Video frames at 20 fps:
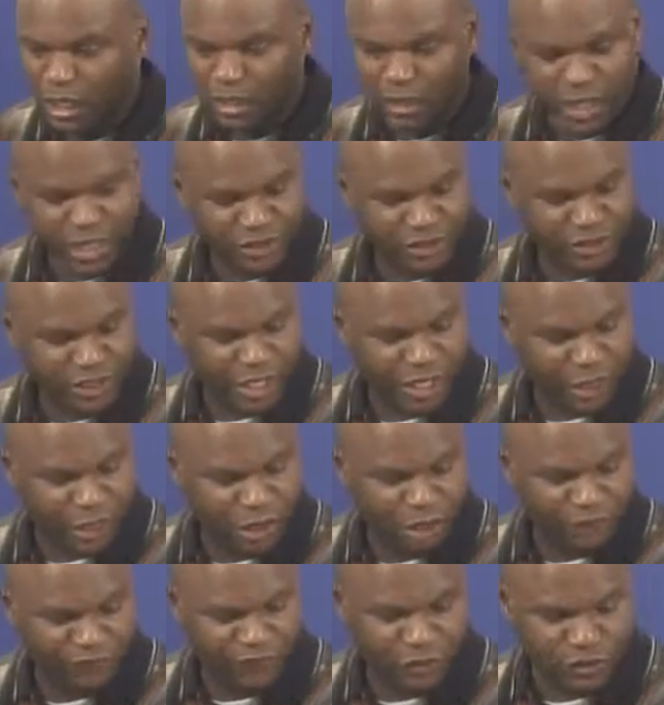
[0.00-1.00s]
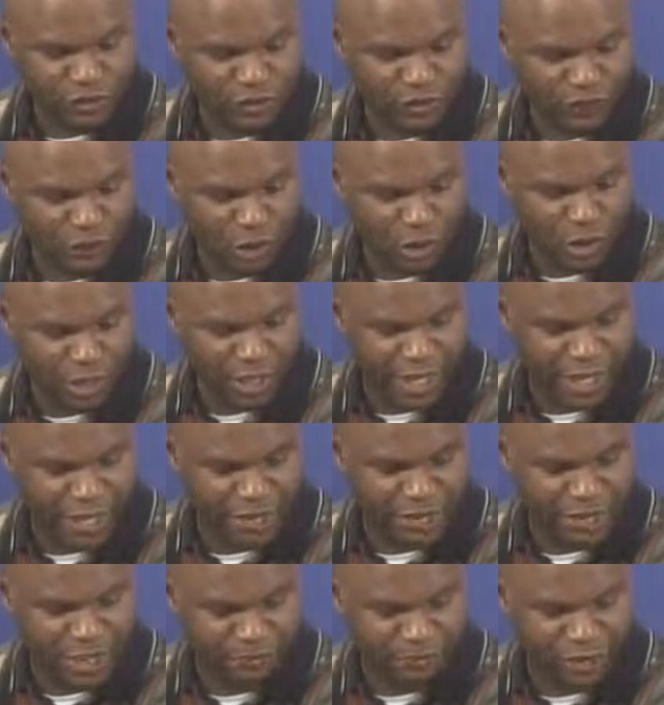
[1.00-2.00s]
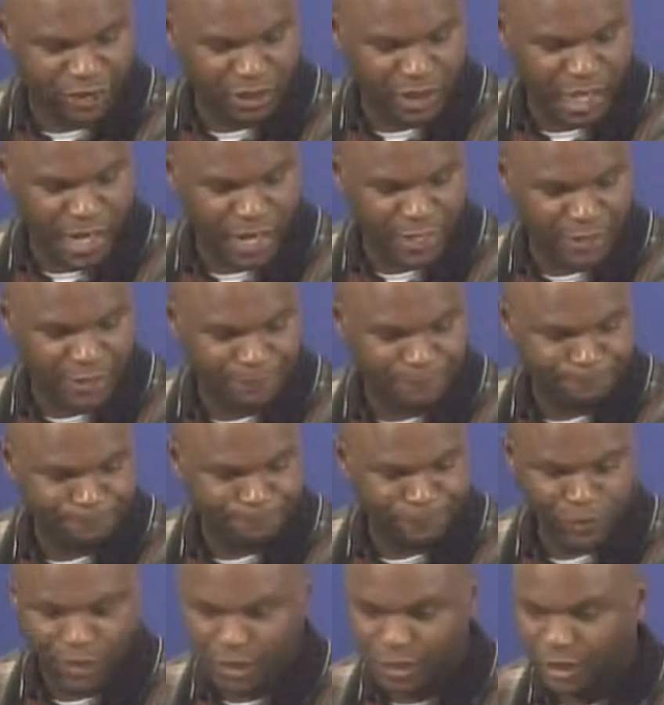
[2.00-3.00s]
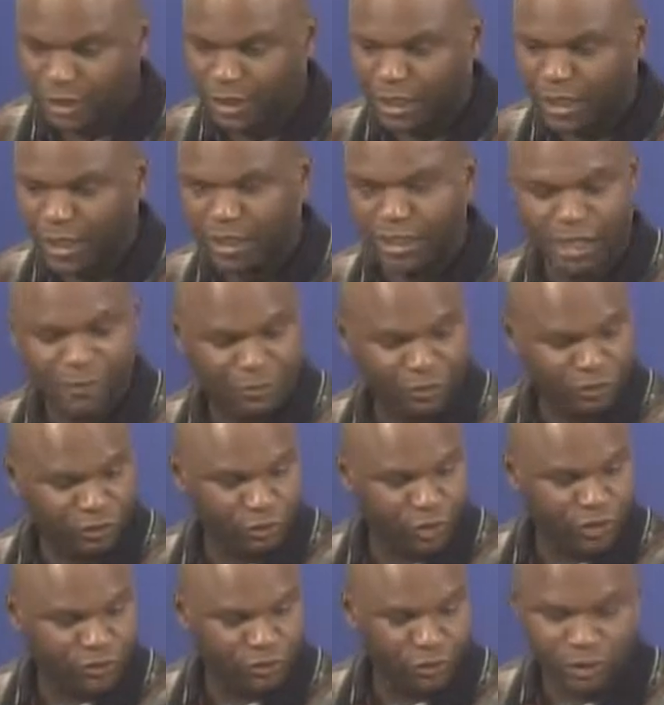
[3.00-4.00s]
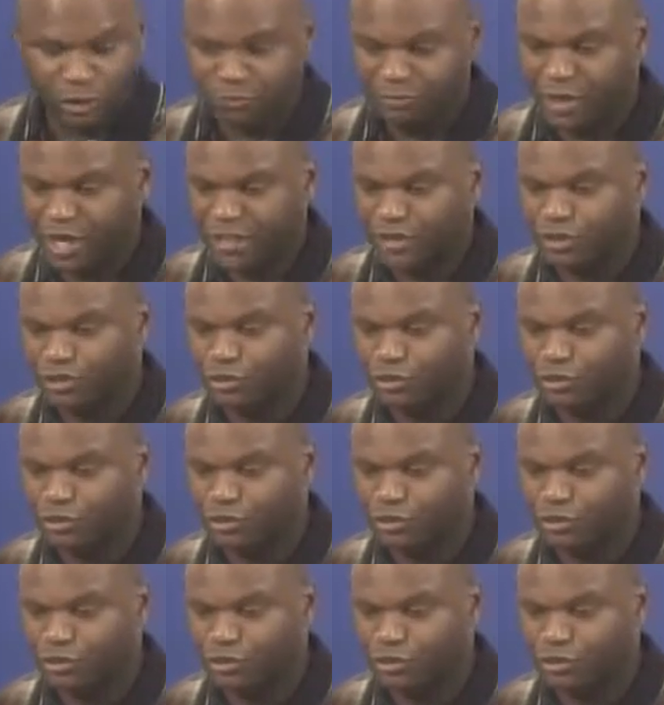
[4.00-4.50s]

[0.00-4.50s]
let's take a look first of all at something like number 33 on page